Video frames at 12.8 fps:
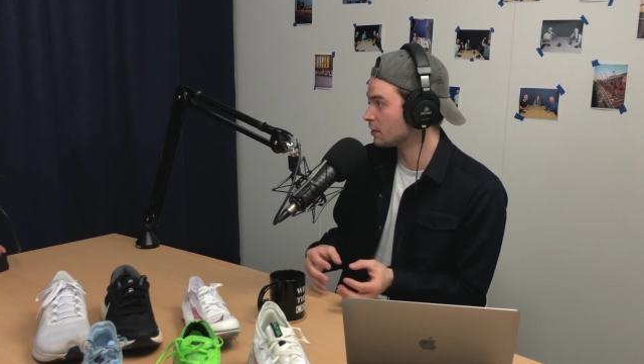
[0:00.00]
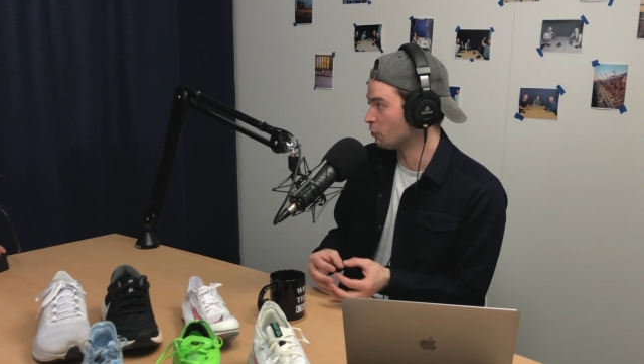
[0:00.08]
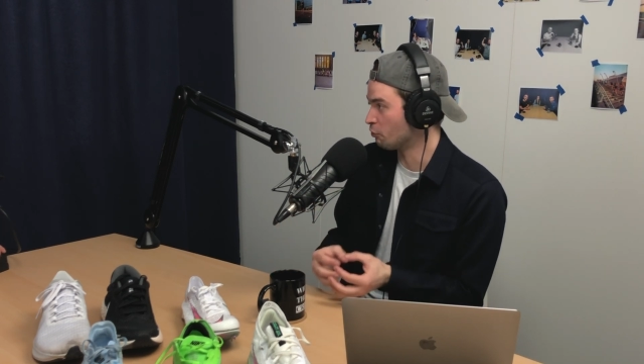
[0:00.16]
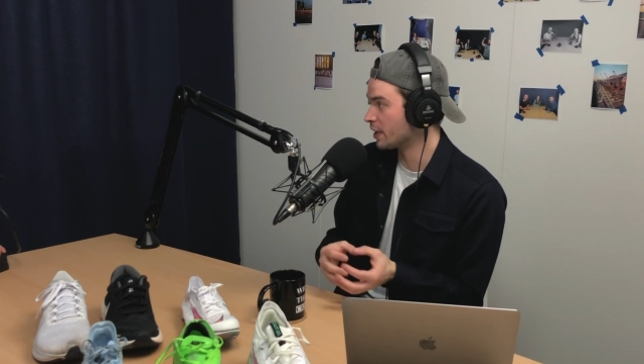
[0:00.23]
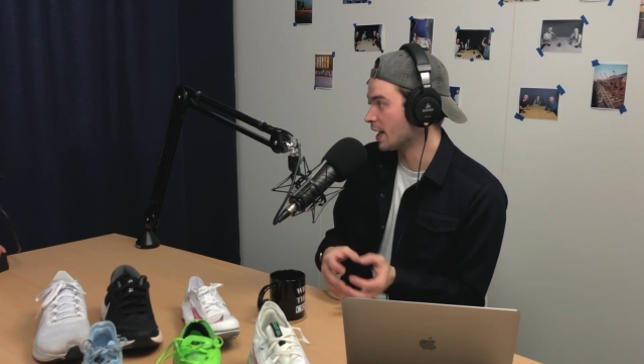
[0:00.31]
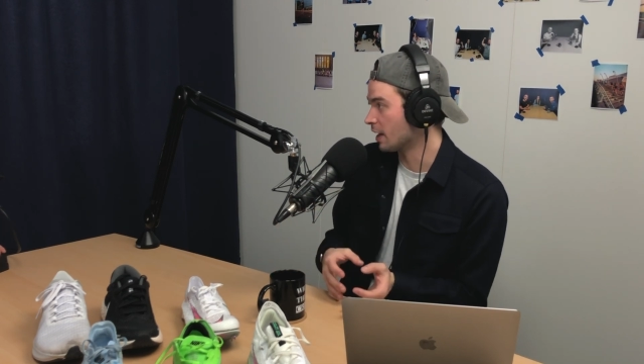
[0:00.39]

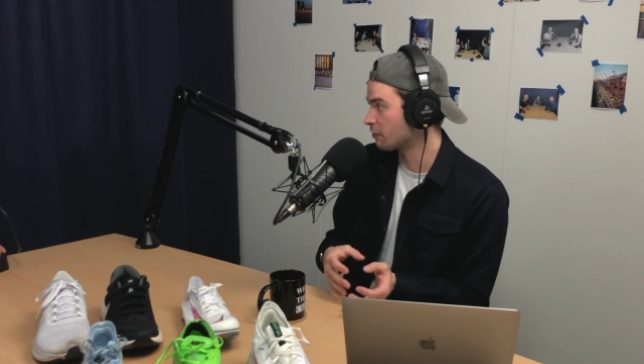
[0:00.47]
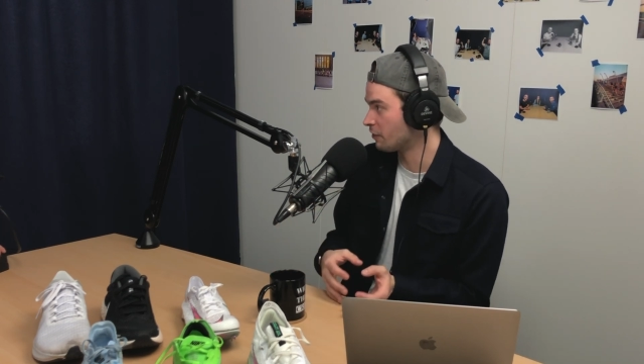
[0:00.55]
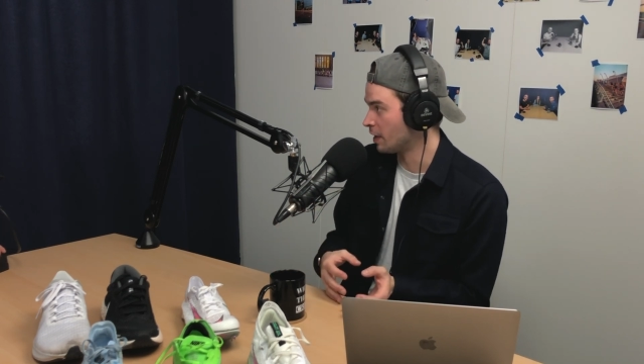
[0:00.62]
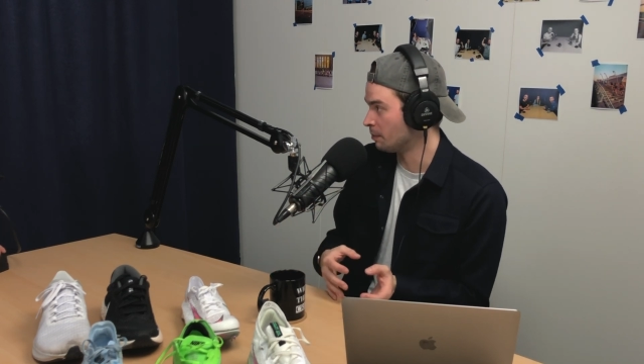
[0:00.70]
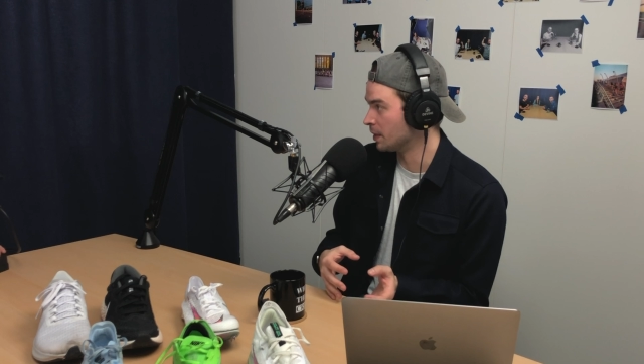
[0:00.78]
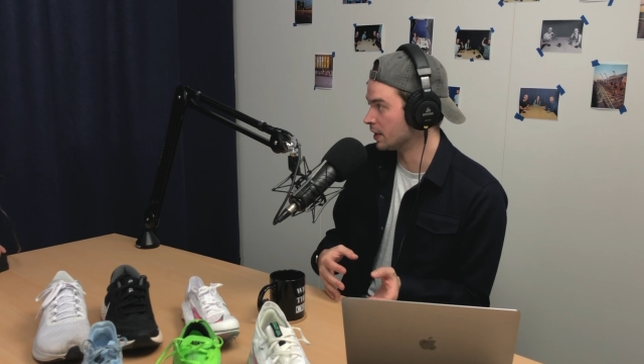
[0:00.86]
the React
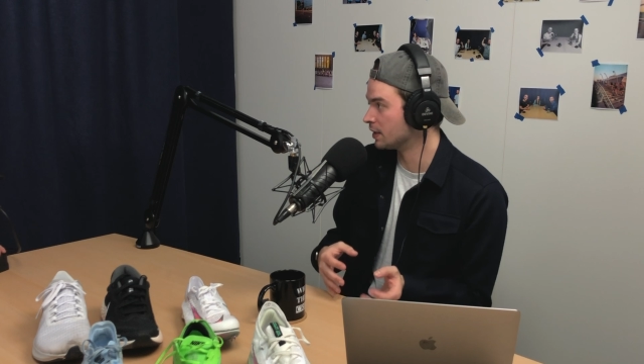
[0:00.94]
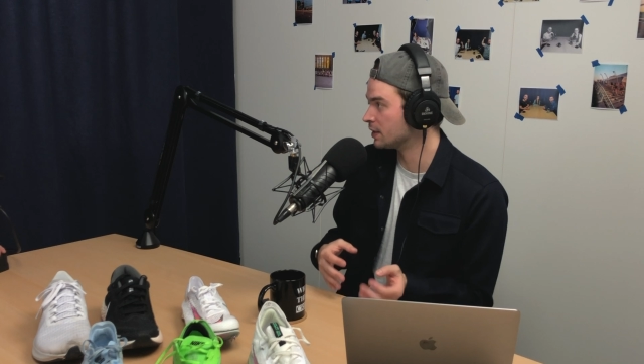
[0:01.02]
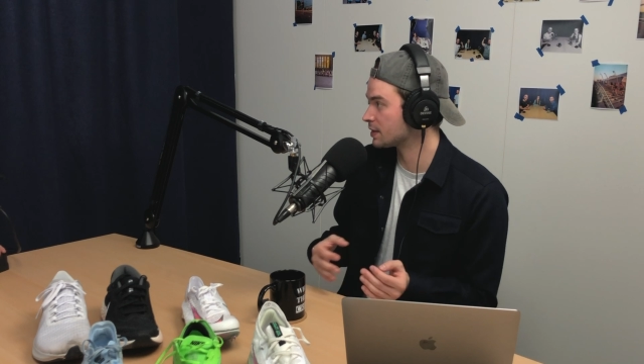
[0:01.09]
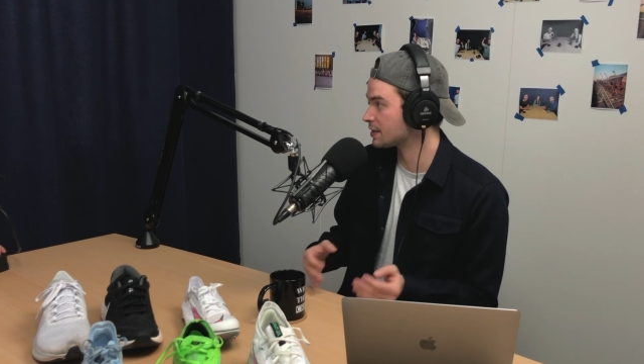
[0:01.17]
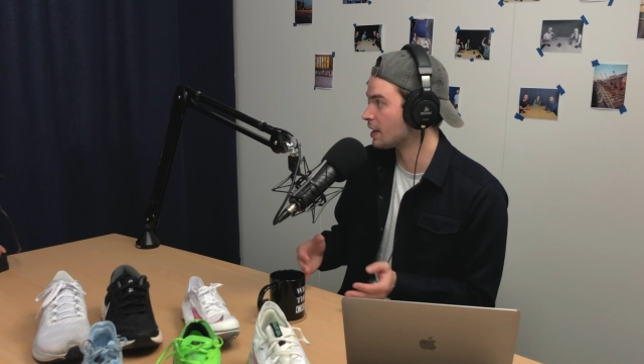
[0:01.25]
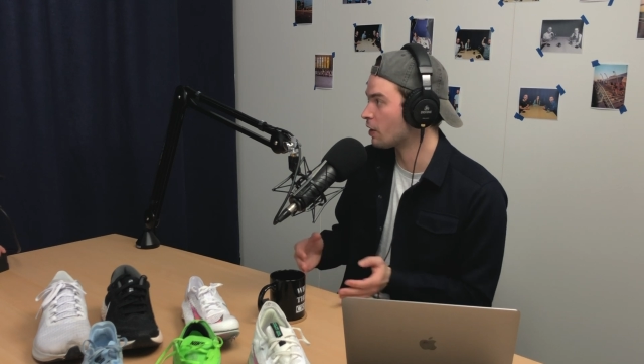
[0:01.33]
family
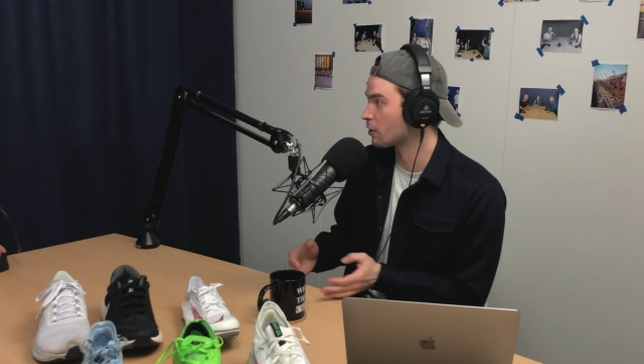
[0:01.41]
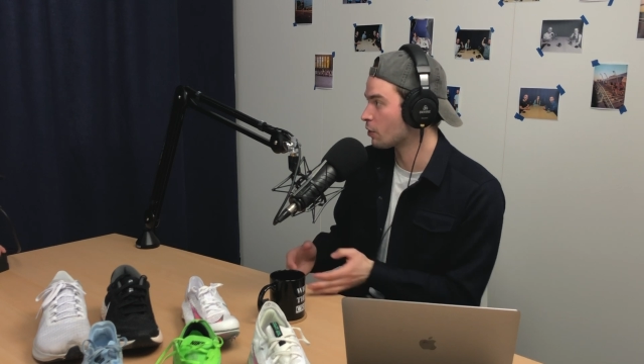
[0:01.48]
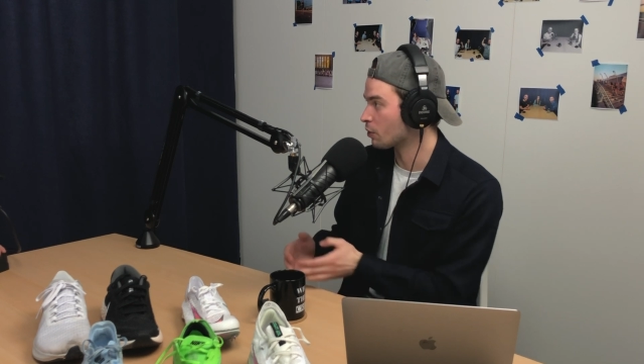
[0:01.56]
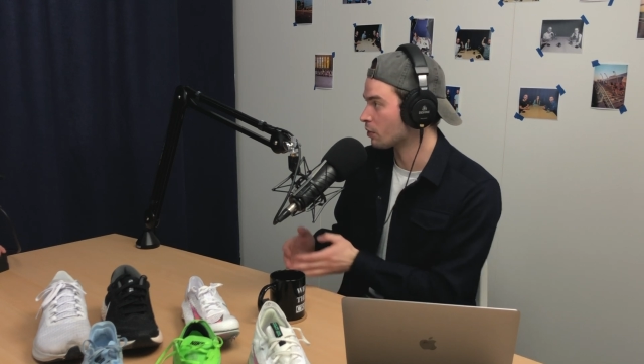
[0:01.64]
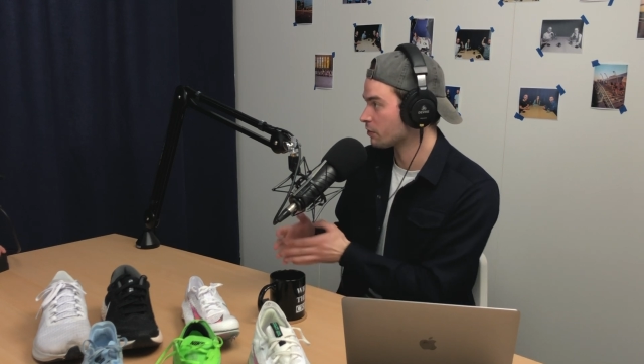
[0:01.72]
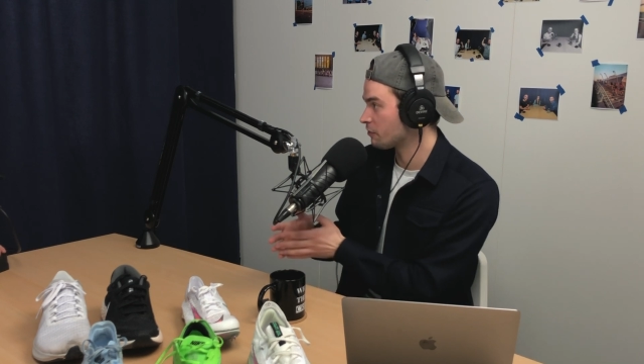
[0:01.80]
and is now
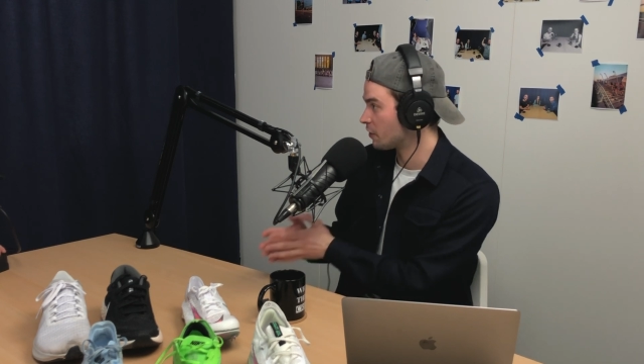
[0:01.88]
called